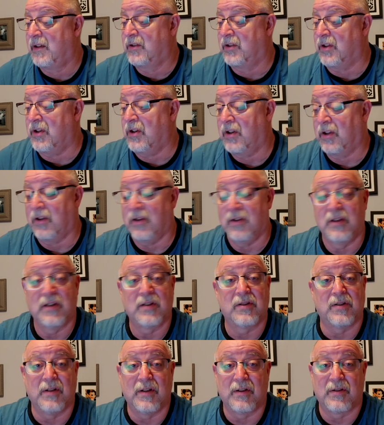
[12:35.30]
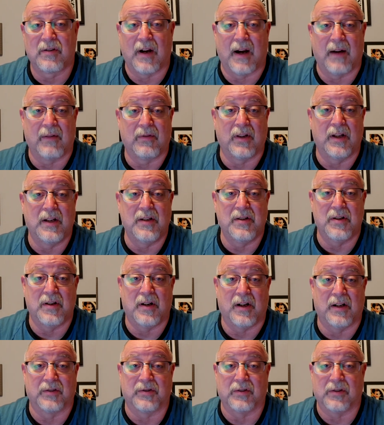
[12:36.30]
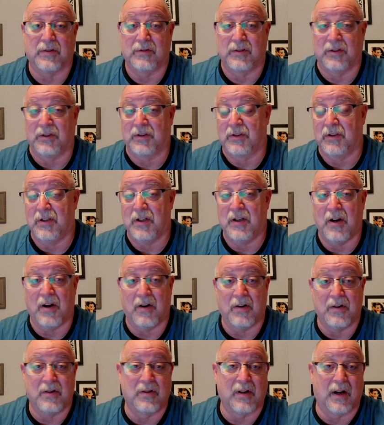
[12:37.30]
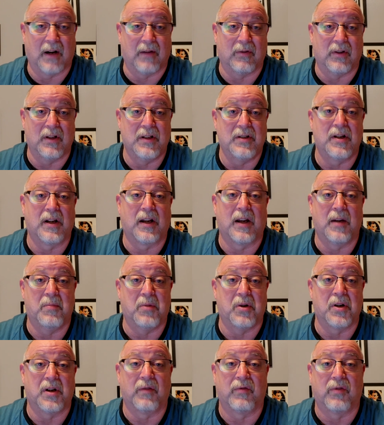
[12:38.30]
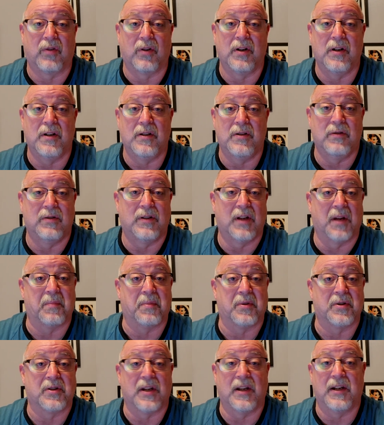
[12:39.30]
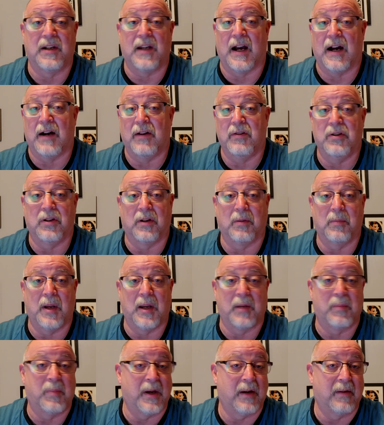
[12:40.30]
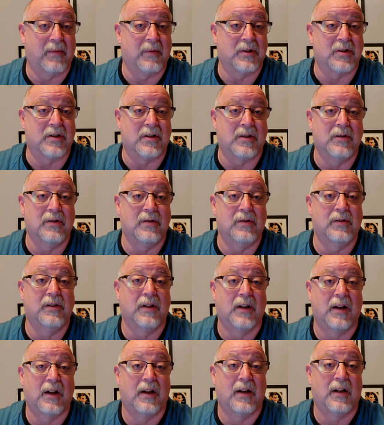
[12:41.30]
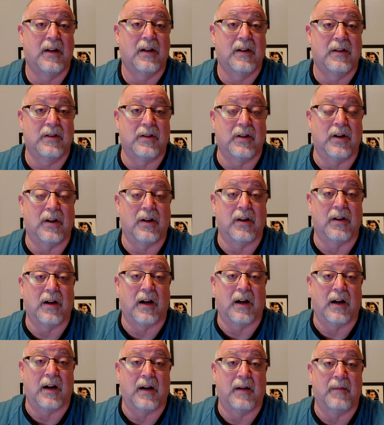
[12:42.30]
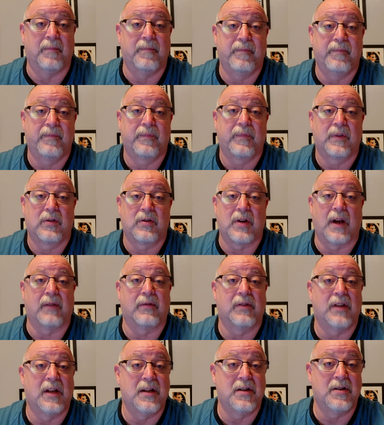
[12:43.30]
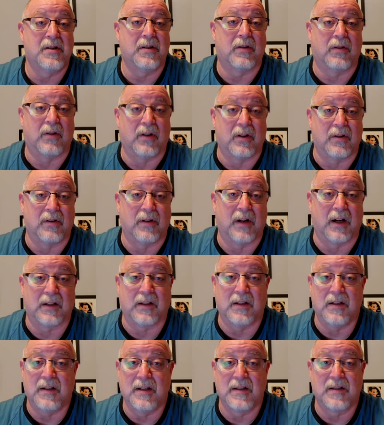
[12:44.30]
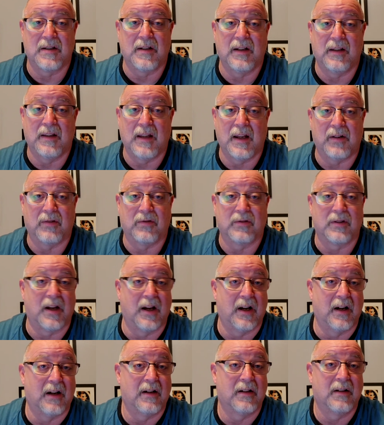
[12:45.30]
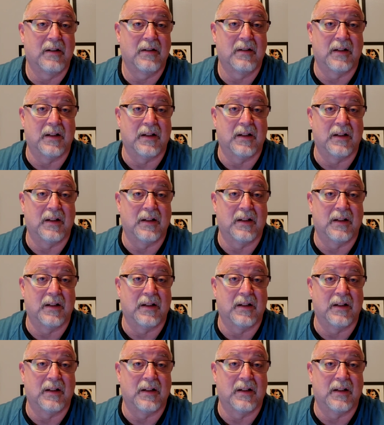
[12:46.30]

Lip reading: So you can do this to your travel agent also. Just so you know, your travel agent can book it for you, do 10% down. You can make payments to your travel agent or direct to Disney. They don't care.